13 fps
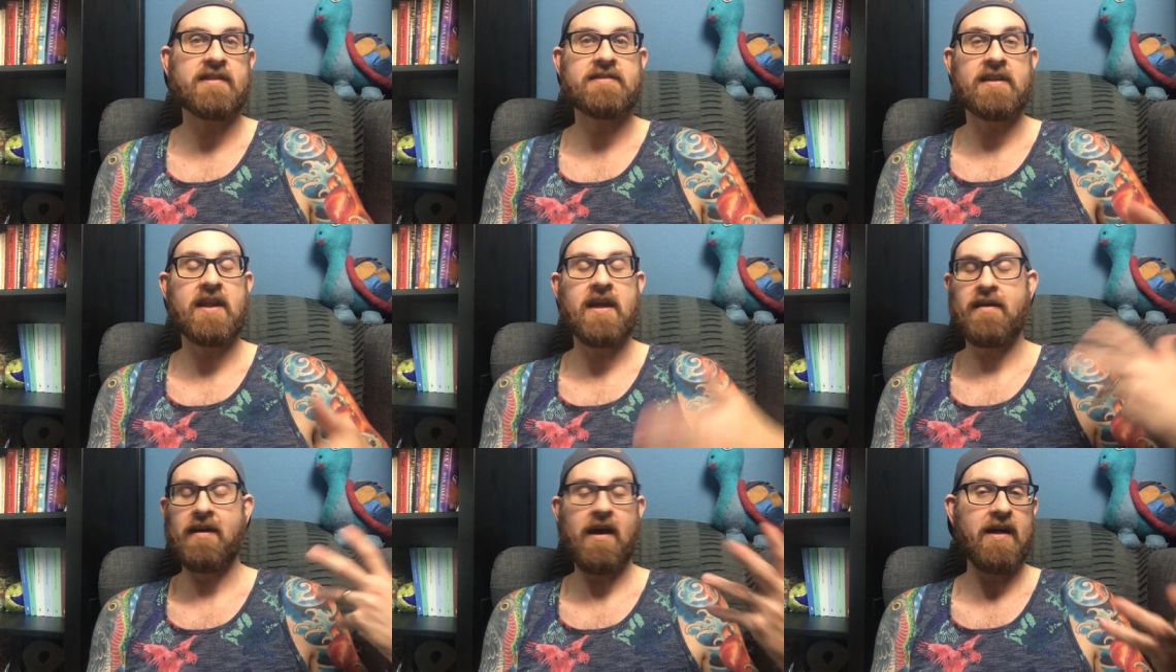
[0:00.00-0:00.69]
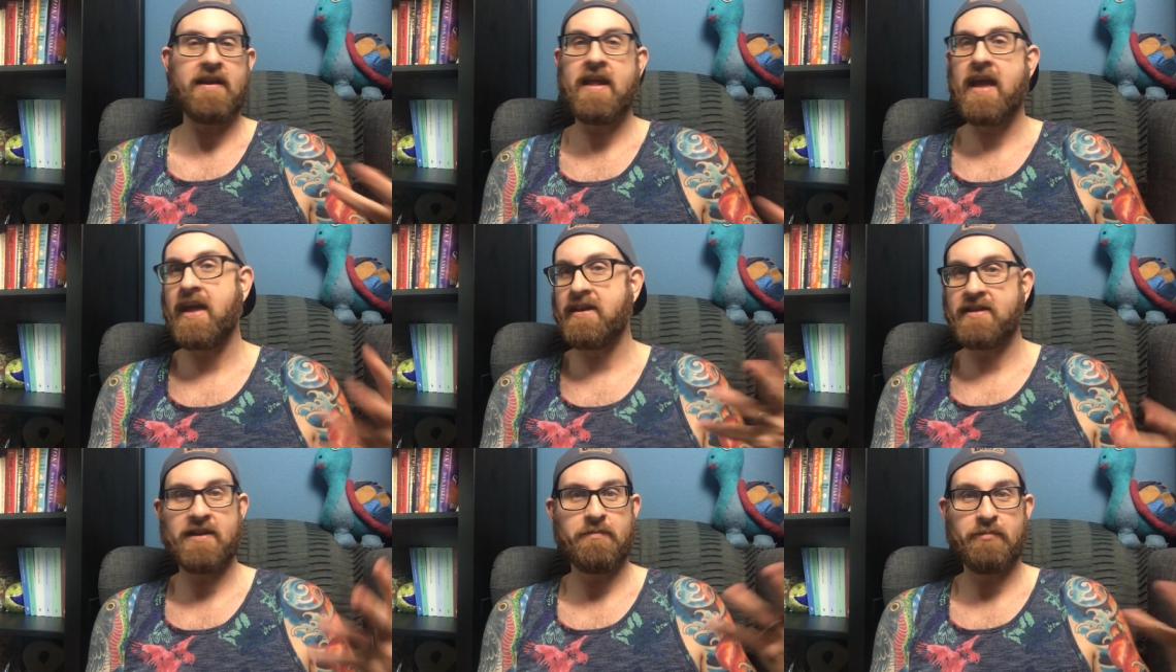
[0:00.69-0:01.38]
It's an
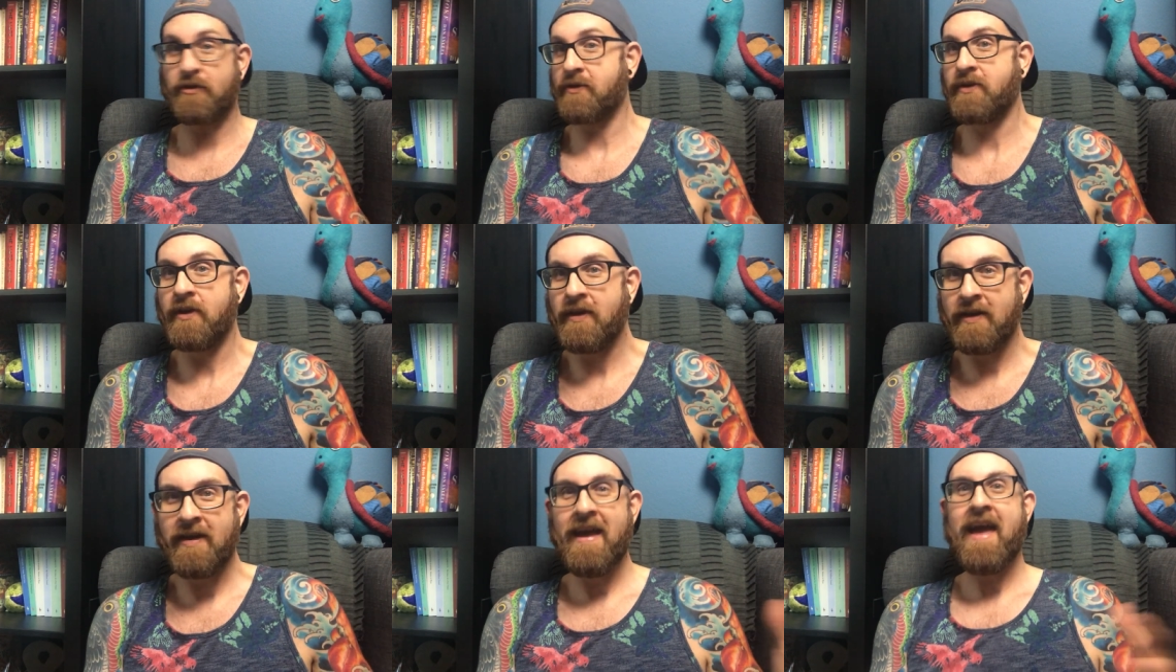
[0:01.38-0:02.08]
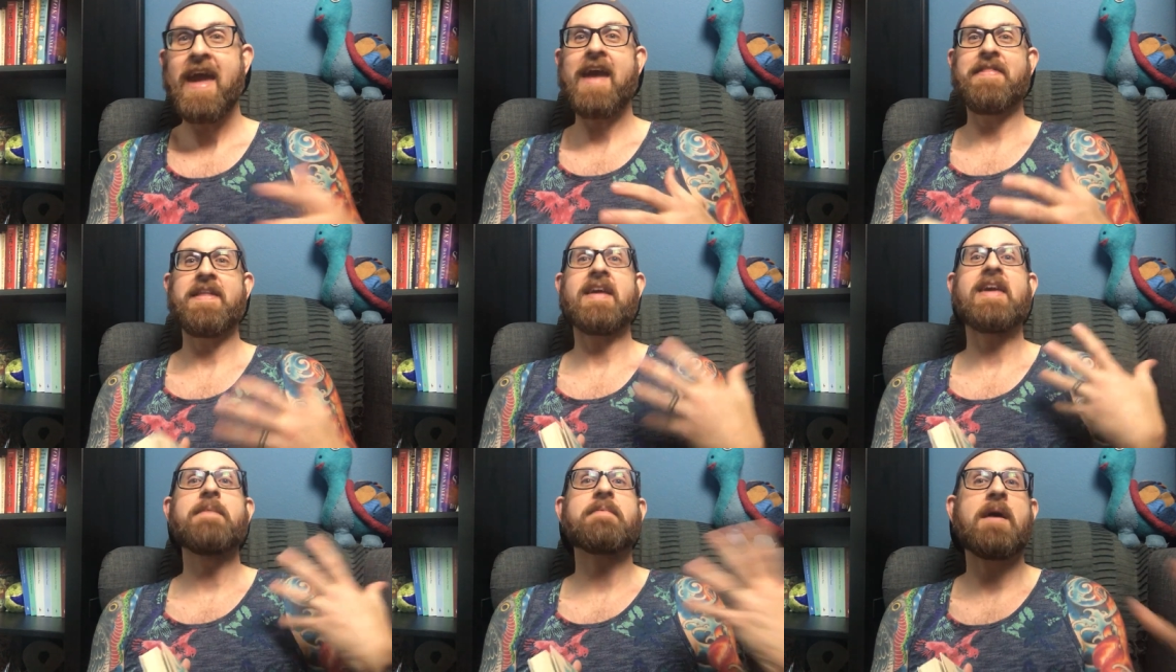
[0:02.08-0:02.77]
unended book. And they
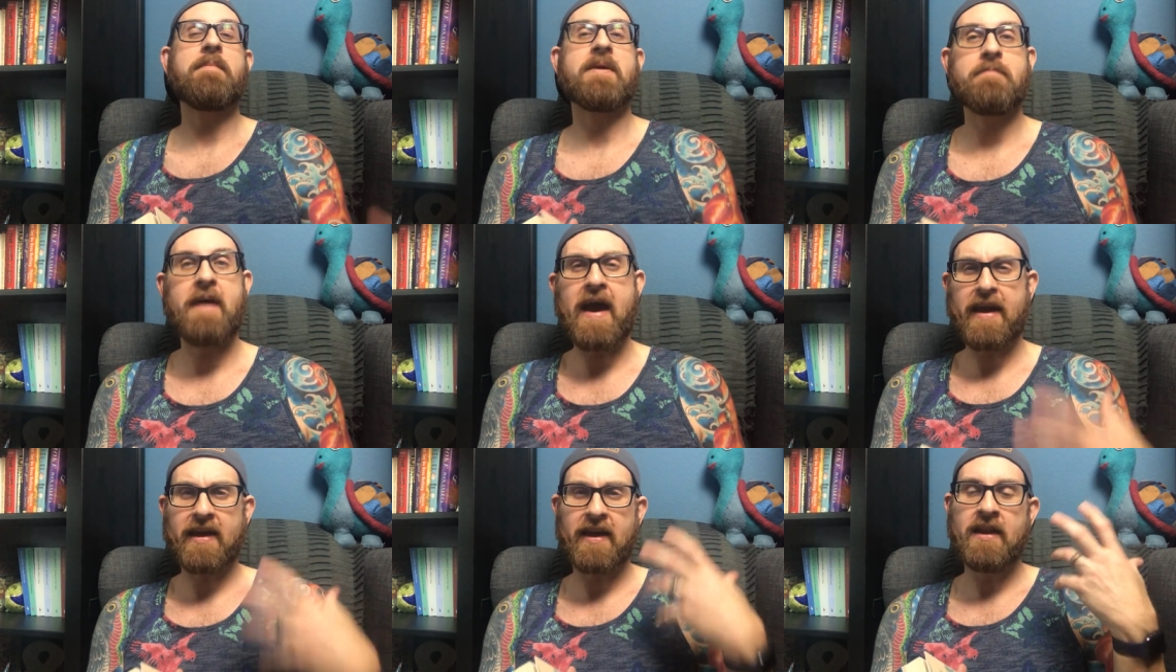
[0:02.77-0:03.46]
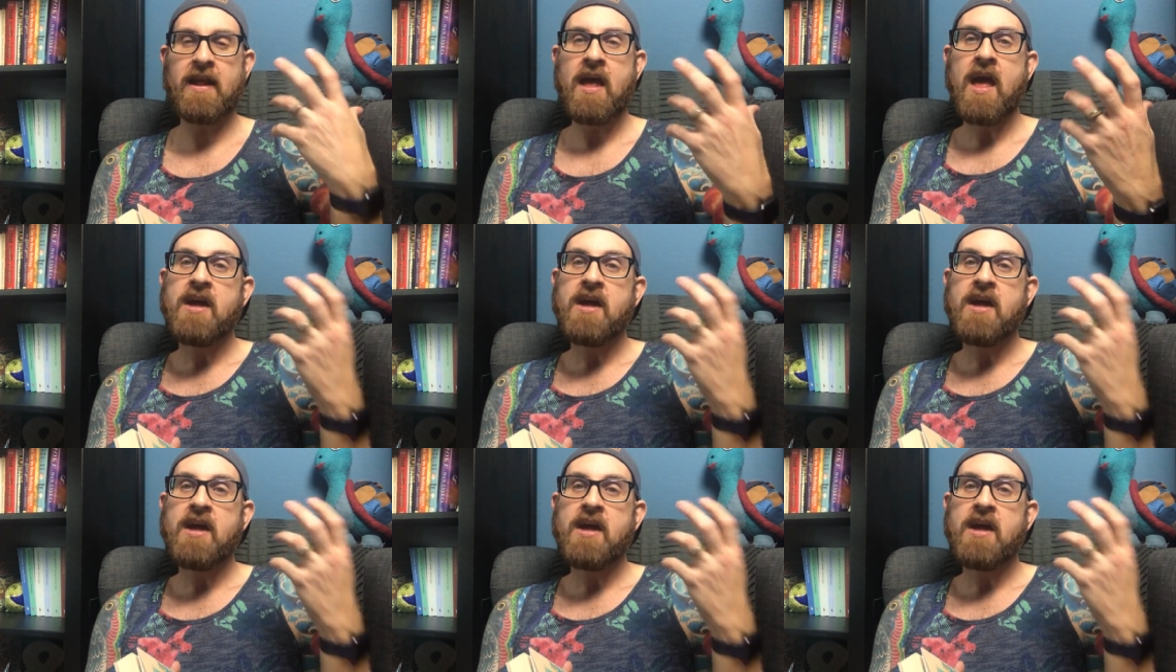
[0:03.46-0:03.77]
keep coming back. And